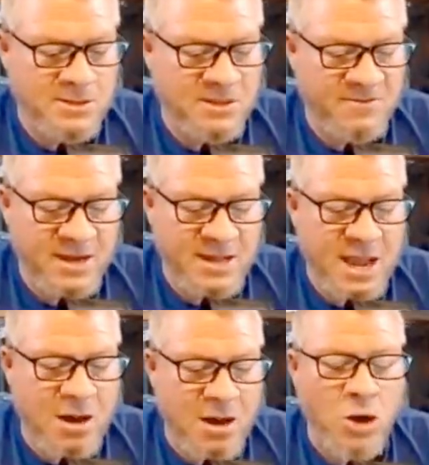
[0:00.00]
stuff like
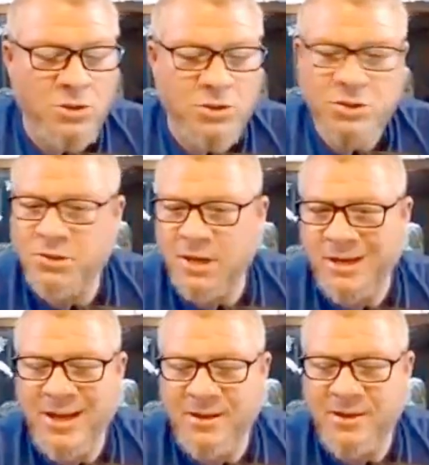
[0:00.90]
that aren't
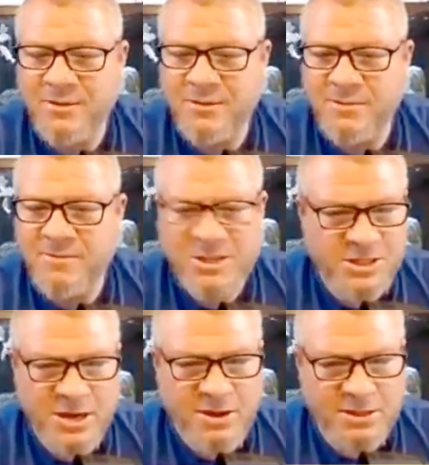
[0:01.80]
strictly
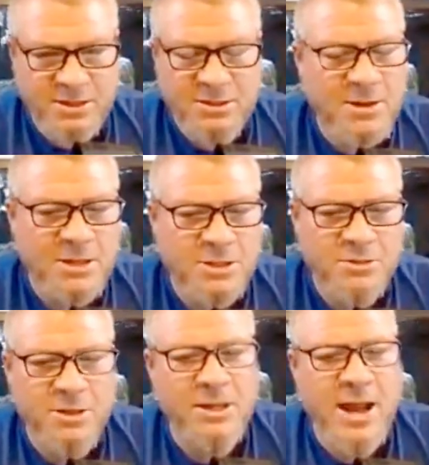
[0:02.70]
vegetarians. They're not
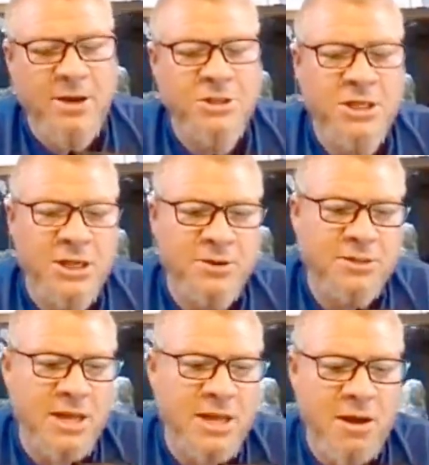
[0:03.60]
strictly algae
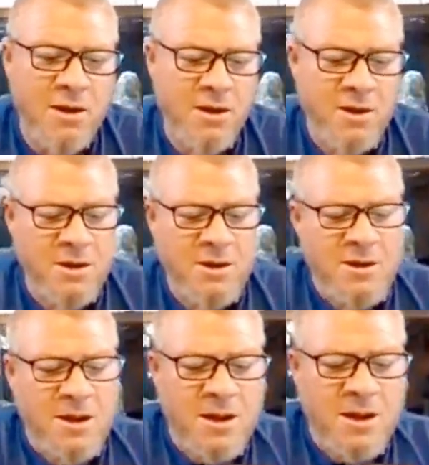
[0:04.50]
eaters. They are
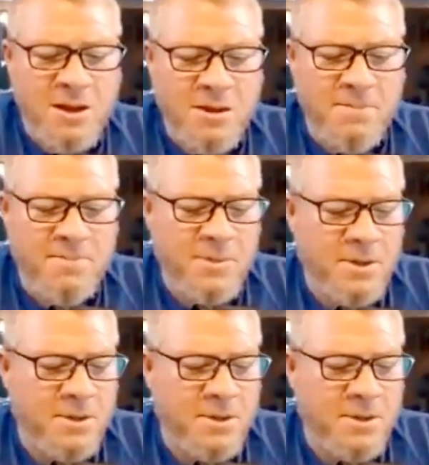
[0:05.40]
um,